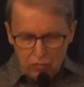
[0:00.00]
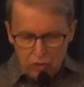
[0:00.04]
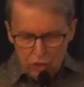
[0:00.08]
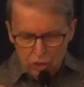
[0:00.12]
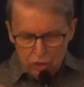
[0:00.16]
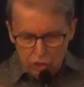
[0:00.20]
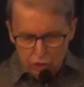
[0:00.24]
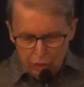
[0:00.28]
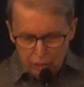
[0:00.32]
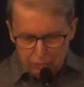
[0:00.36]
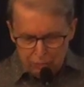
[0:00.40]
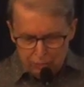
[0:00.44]

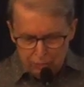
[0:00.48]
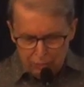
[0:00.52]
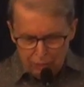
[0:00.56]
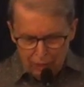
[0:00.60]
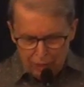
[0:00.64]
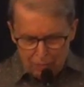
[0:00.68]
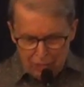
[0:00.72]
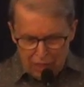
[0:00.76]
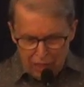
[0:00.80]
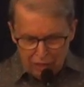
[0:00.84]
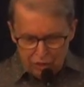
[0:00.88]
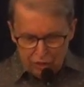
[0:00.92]
the,
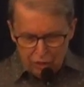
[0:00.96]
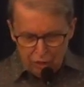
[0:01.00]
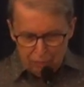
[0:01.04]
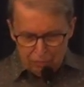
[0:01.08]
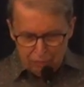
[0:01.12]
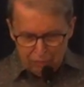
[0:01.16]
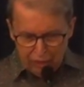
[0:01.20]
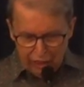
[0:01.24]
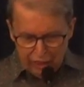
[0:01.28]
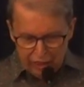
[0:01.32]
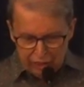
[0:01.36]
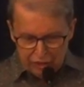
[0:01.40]
about the
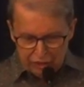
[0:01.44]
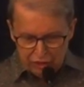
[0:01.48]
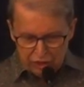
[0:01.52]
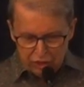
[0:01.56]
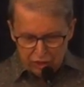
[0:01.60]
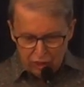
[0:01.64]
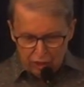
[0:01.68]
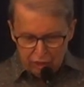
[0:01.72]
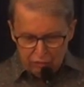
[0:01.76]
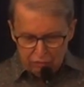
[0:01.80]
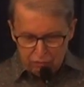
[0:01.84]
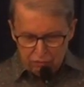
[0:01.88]

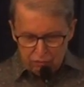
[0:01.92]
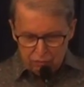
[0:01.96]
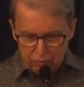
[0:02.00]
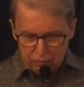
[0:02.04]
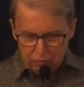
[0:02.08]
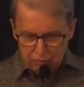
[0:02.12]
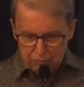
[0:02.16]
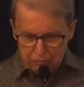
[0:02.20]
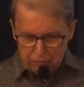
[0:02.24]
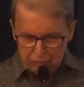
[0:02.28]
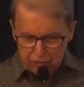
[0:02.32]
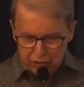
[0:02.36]
place of
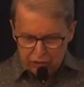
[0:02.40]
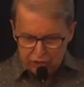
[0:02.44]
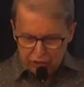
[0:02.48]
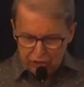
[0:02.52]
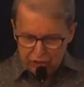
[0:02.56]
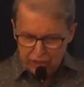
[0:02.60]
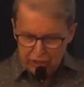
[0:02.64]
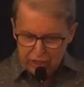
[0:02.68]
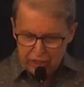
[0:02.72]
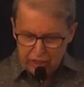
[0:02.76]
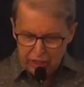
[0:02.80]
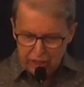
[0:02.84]

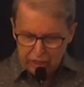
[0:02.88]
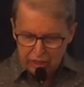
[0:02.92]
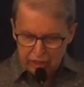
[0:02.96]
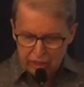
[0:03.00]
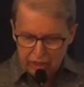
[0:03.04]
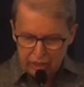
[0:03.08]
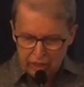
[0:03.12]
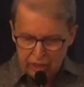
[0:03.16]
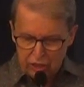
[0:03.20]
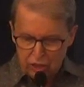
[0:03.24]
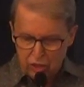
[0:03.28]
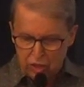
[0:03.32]

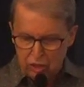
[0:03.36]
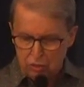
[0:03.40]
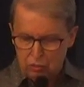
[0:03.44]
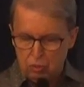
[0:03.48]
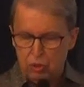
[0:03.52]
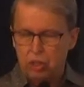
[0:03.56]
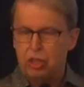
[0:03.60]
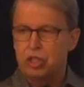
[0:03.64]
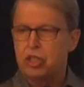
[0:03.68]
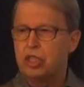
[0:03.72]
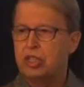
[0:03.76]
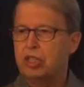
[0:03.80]
singing in our
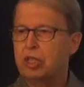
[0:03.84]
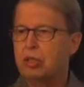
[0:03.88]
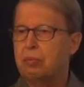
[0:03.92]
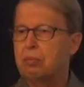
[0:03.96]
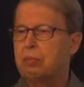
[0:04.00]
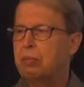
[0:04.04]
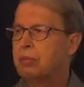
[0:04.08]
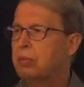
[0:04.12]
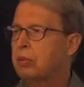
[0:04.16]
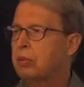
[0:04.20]
worship?